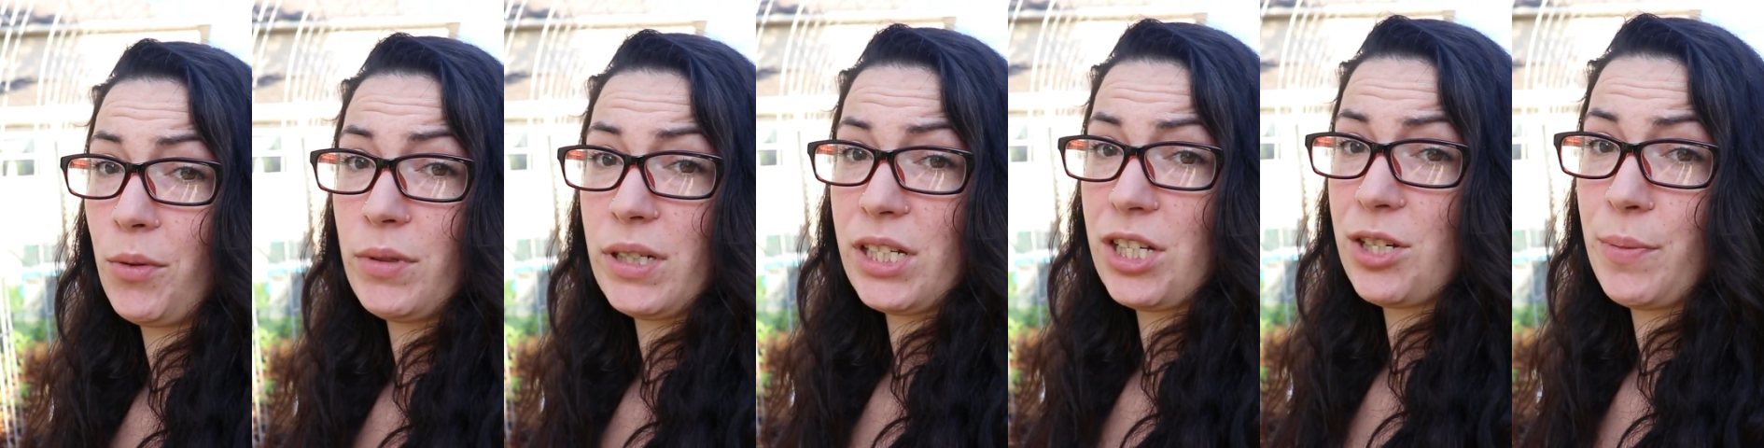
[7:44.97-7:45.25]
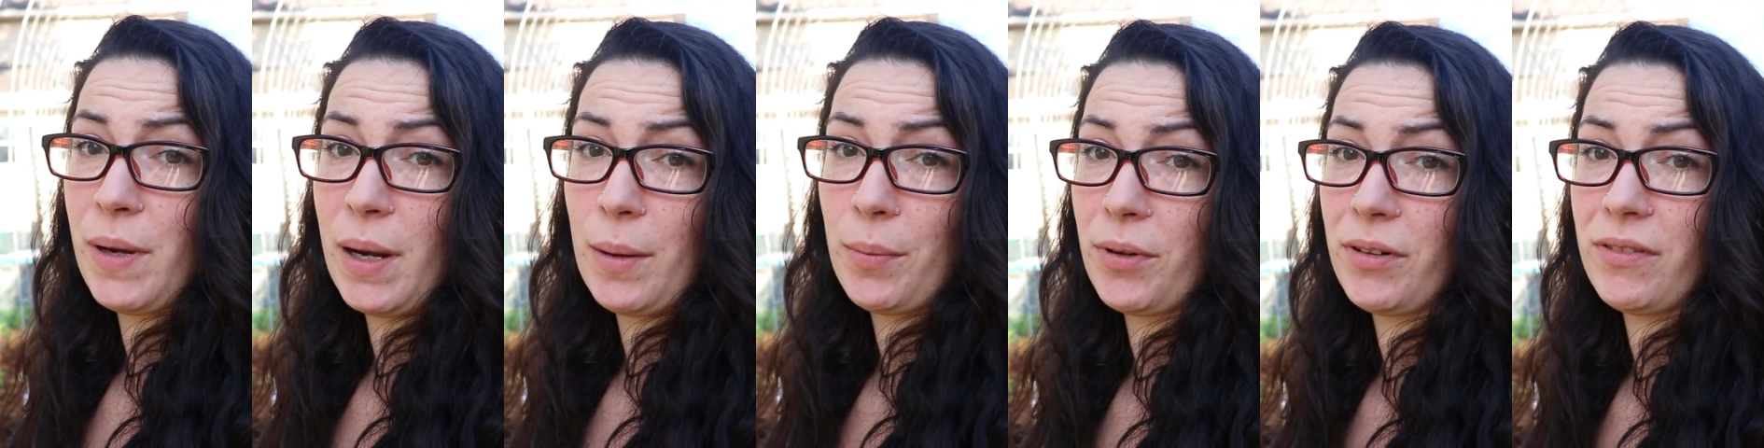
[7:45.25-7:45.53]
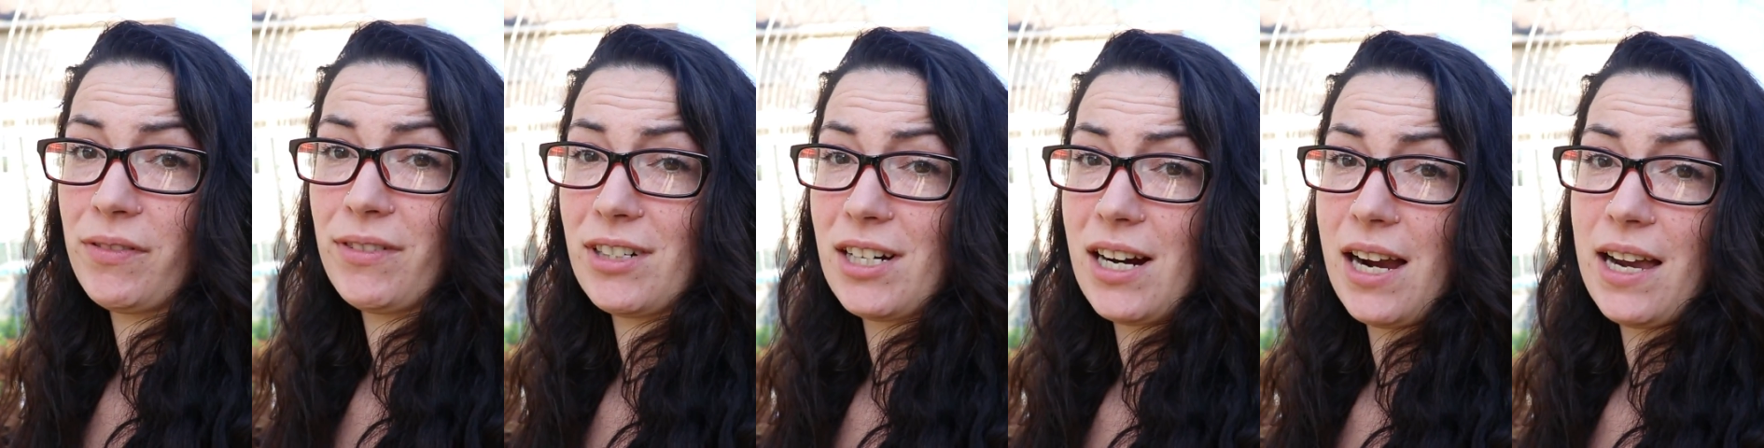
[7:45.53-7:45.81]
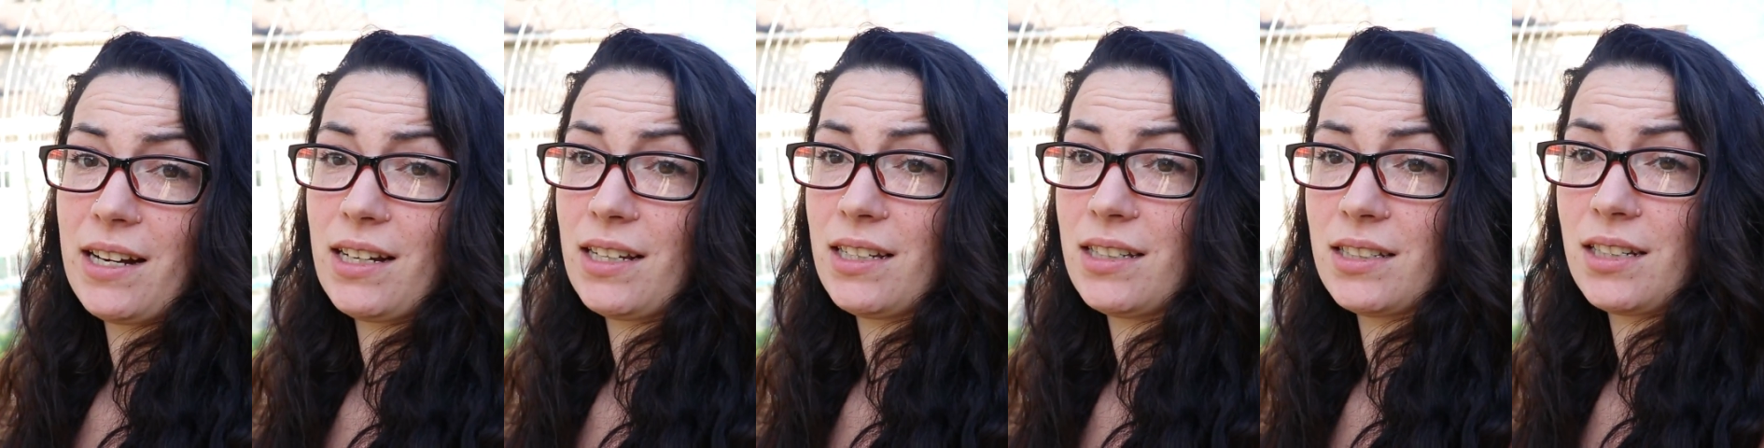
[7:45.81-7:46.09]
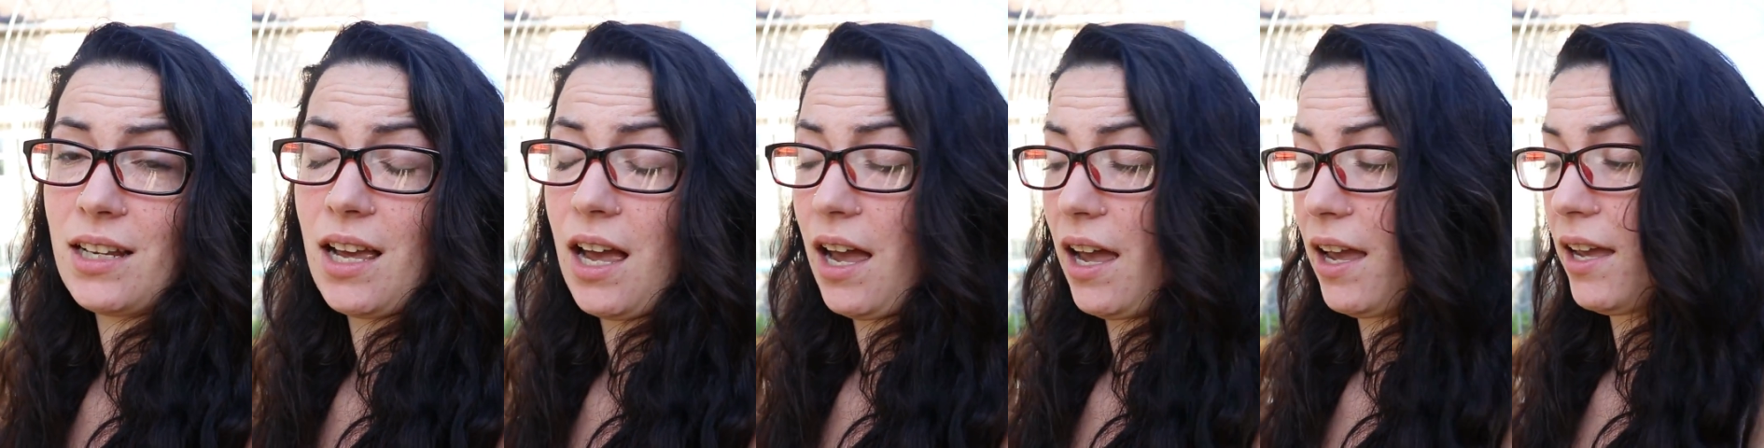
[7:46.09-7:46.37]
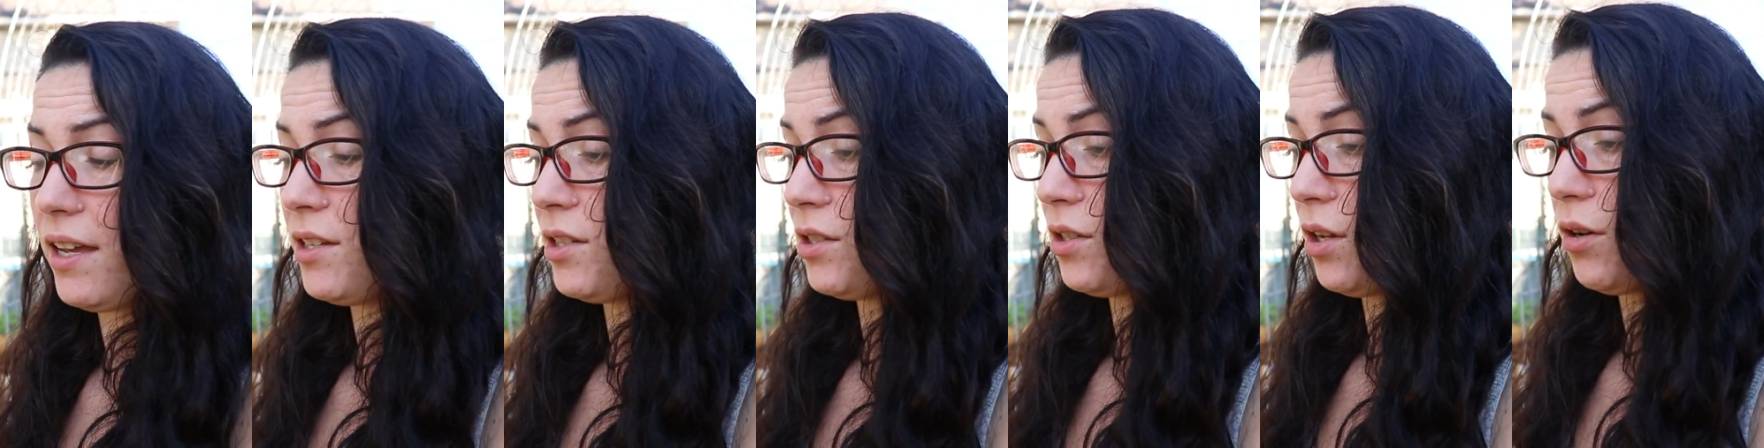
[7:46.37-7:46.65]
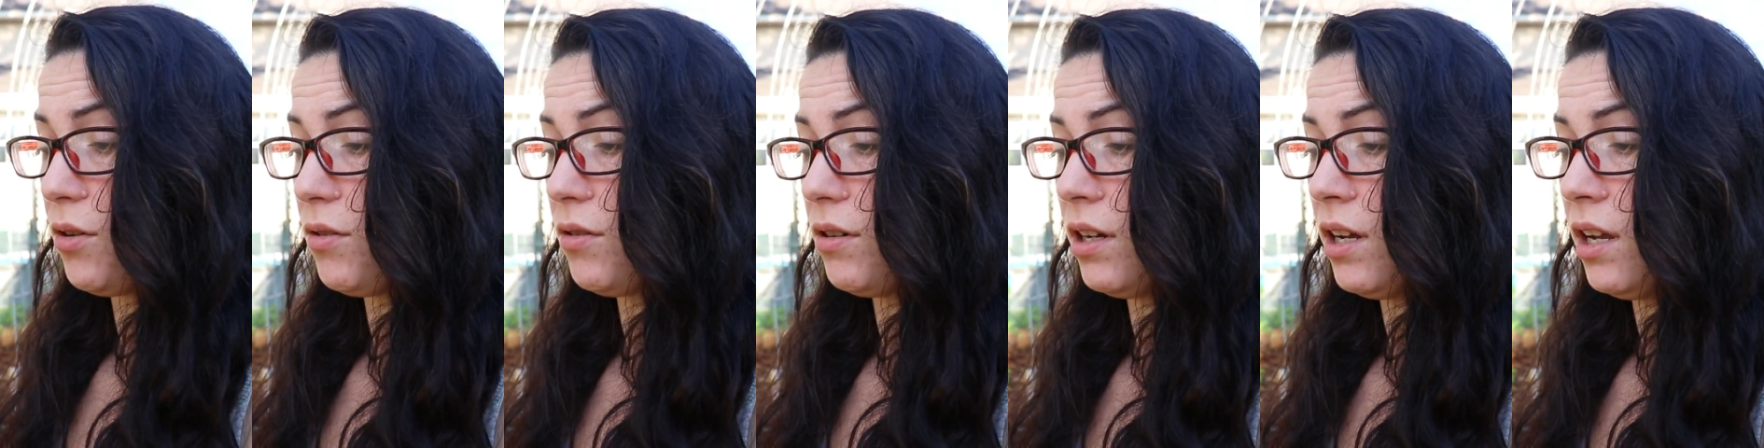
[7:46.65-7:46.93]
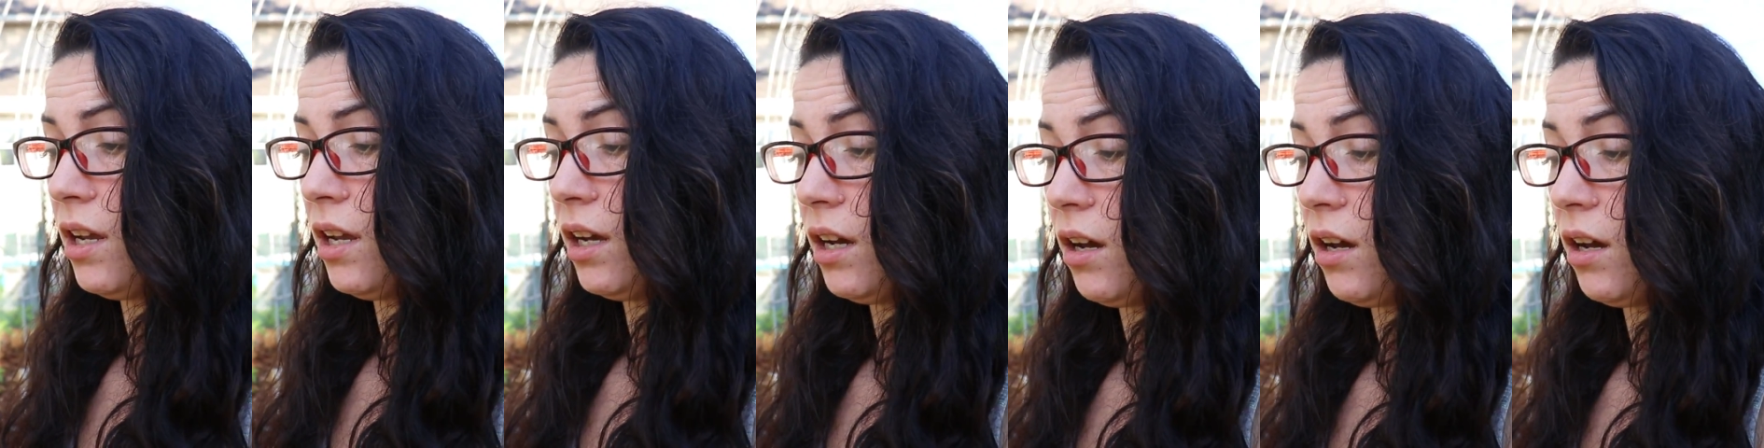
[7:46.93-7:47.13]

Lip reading: which pepper varieties I sowed.